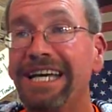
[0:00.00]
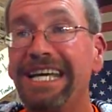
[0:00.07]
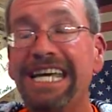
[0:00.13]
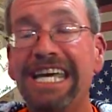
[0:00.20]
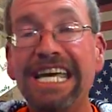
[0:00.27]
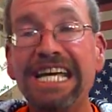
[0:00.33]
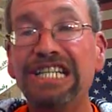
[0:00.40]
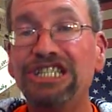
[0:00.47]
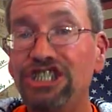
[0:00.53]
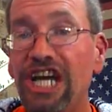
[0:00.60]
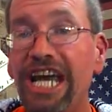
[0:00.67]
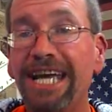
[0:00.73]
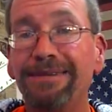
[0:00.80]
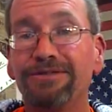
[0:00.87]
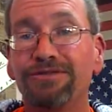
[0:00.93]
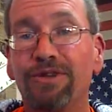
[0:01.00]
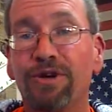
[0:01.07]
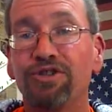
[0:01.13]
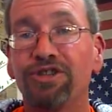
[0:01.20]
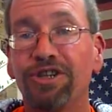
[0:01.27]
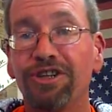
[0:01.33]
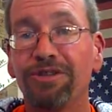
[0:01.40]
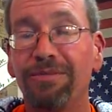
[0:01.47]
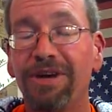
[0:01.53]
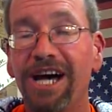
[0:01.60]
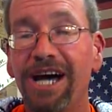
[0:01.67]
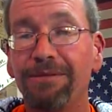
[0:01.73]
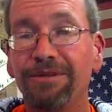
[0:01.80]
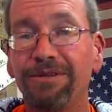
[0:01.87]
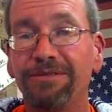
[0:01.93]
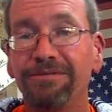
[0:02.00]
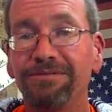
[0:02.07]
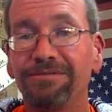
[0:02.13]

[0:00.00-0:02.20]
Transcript: a King James version of the Bible,